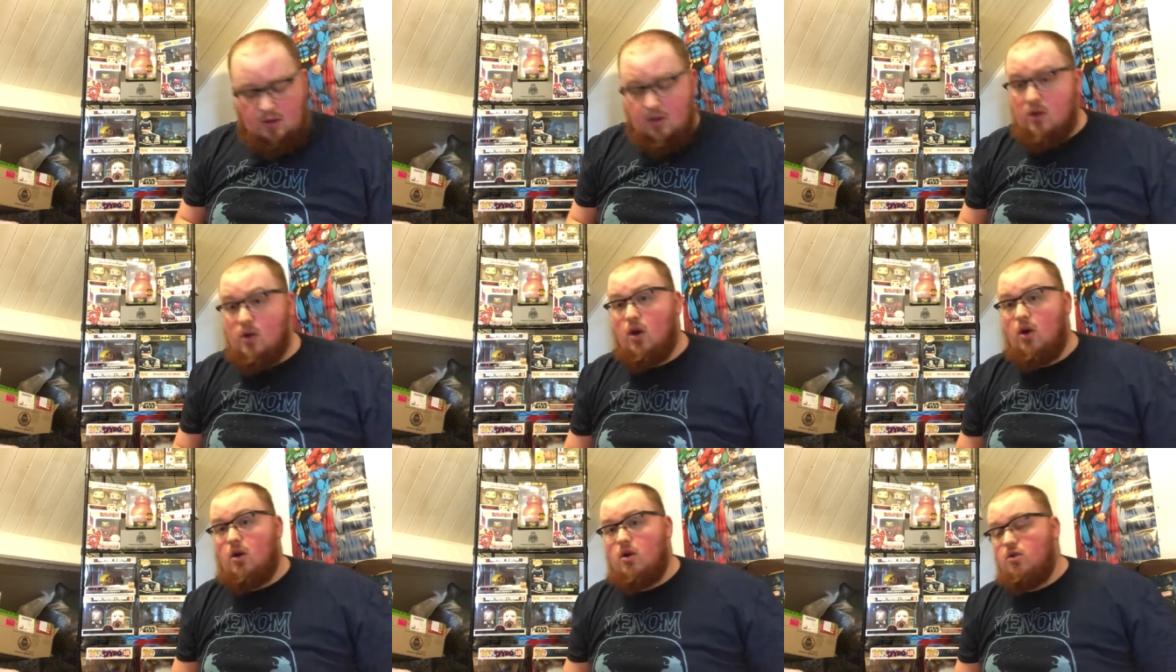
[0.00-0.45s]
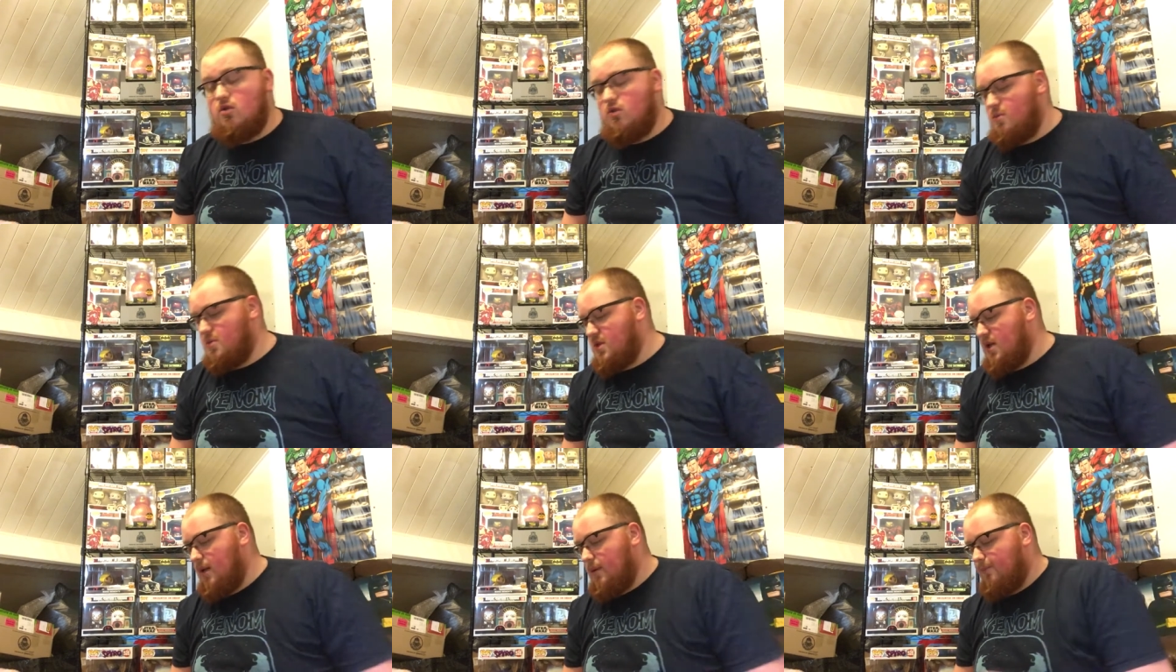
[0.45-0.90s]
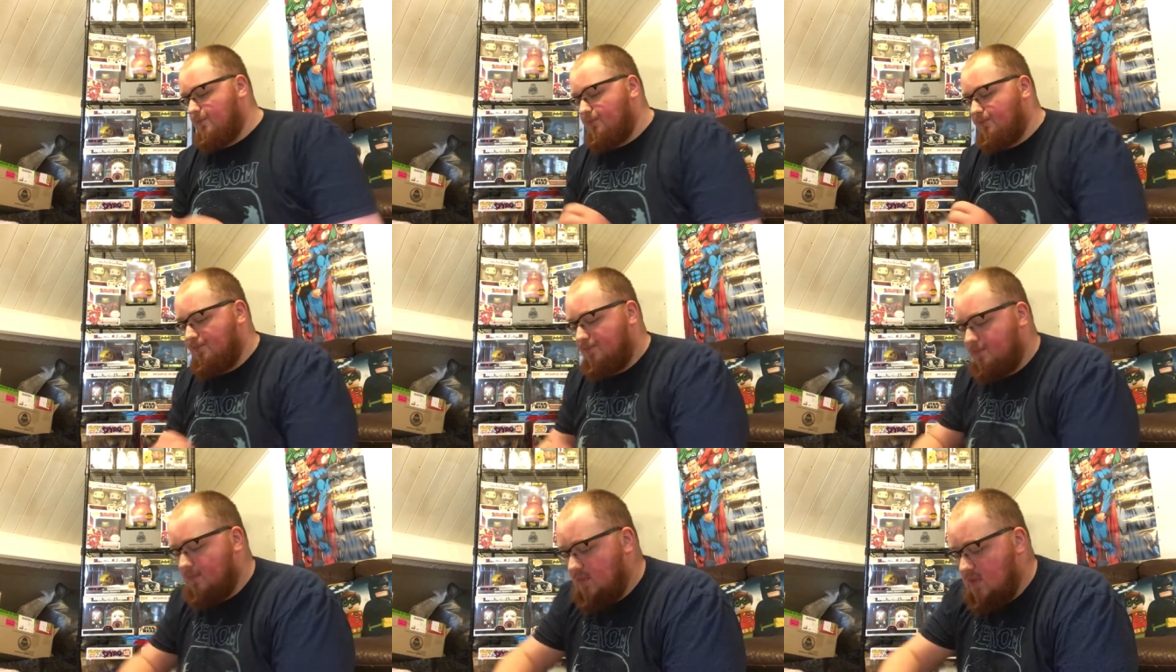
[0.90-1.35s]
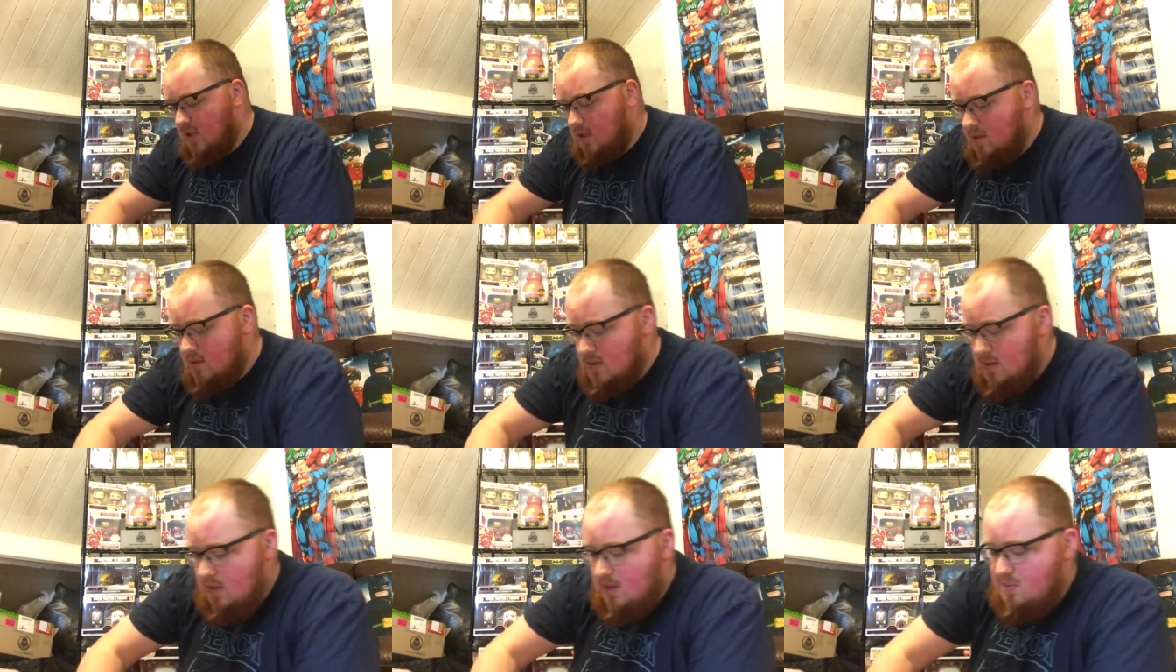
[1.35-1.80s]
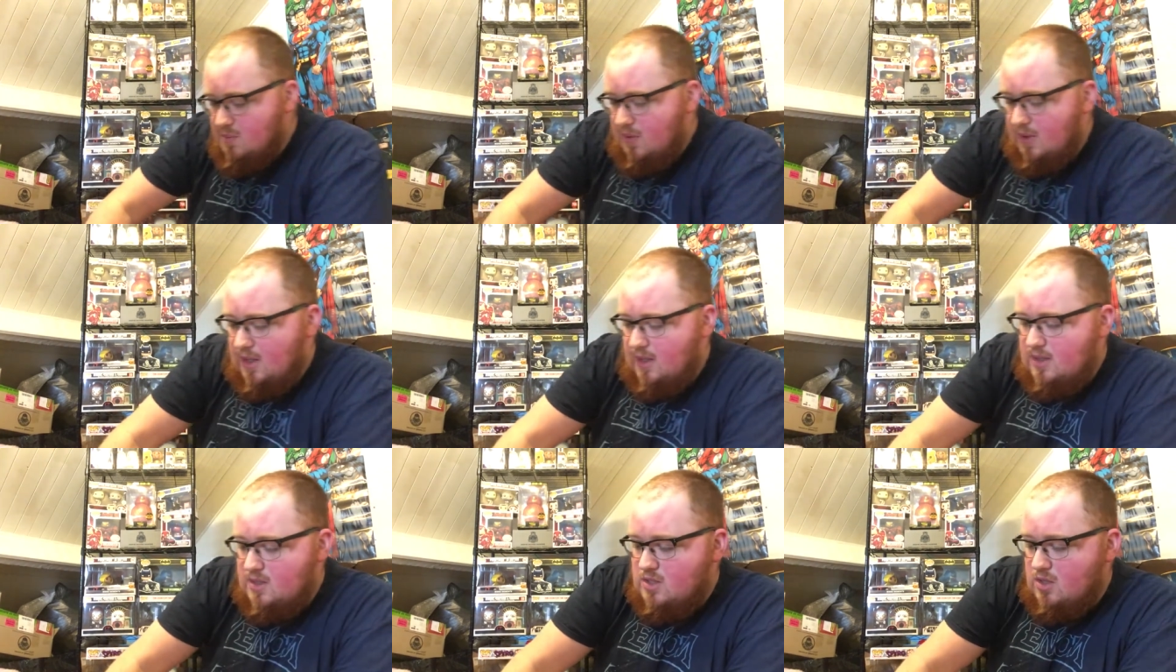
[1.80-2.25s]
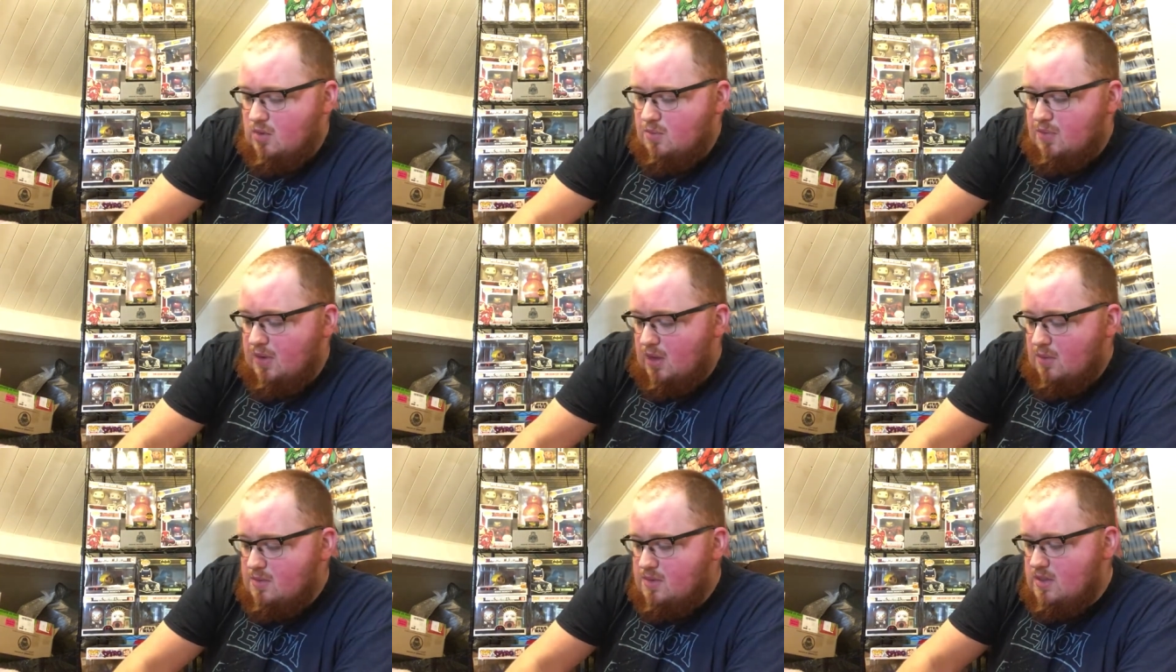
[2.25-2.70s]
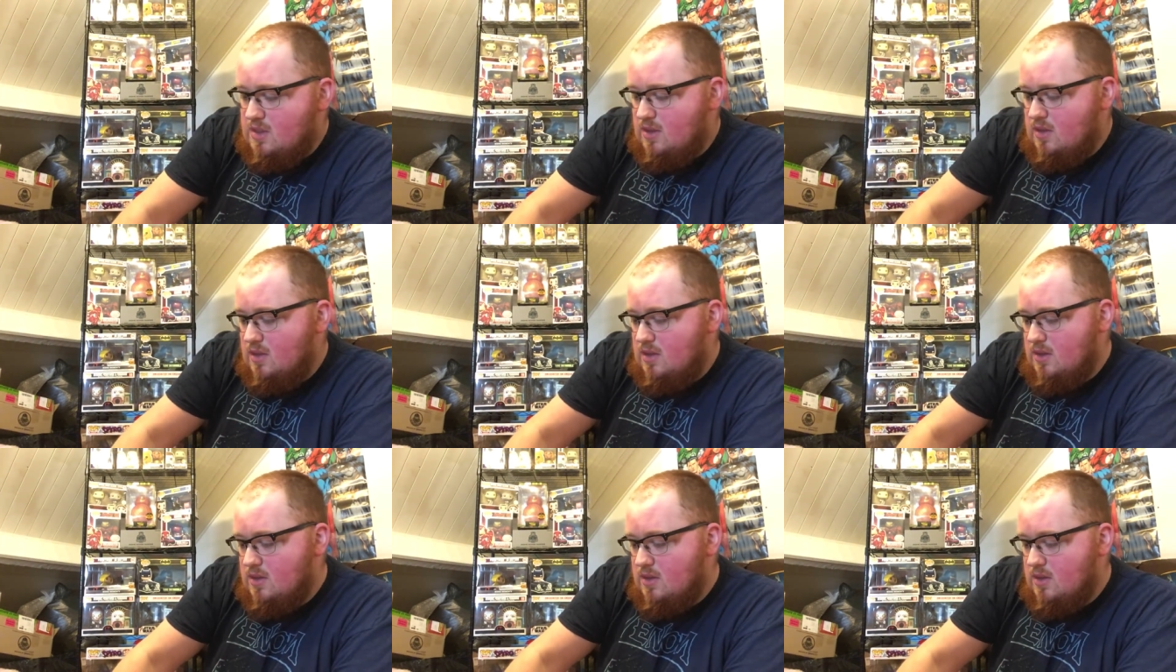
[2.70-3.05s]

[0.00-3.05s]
Not 100%. So let's pull out two pops.